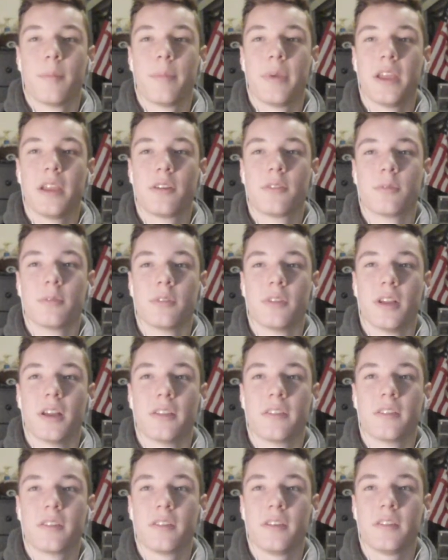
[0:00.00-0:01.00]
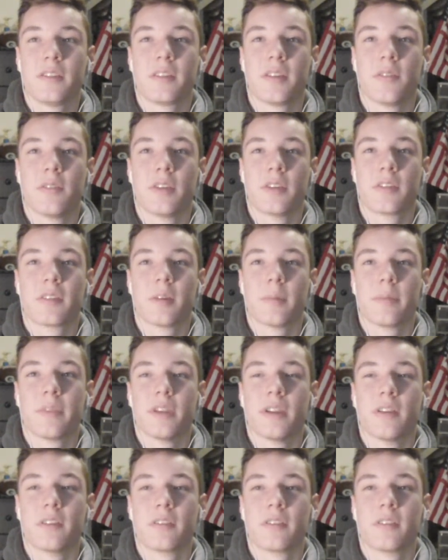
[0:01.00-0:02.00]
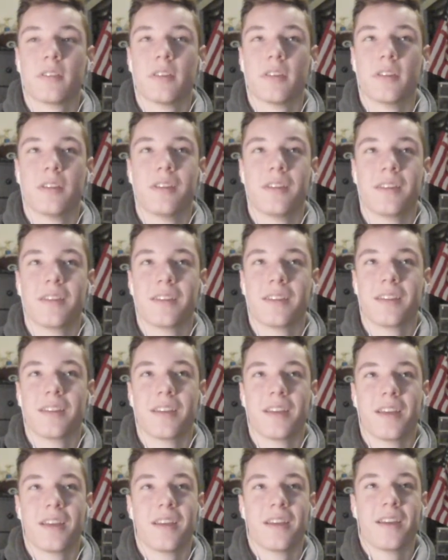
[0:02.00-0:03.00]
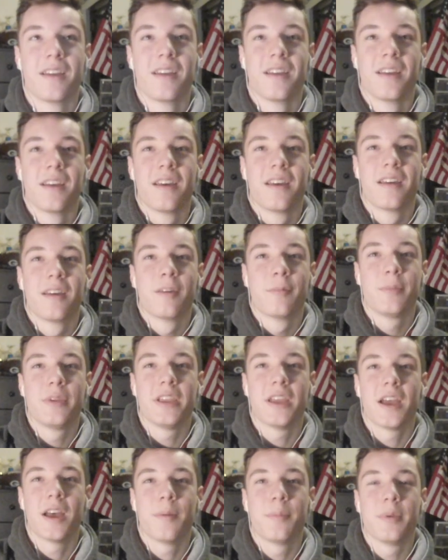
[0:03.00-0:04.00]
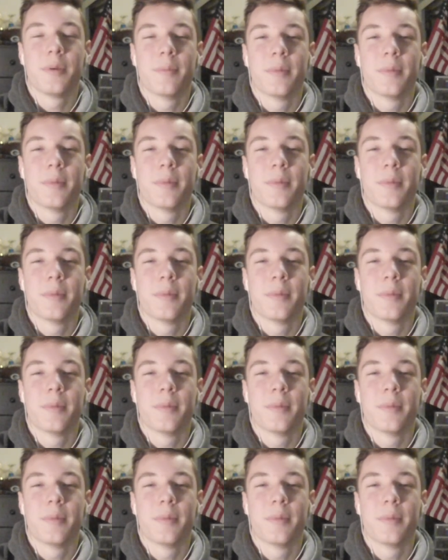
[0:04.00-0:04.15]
Pink Roulettes, at least giving us something else to be happy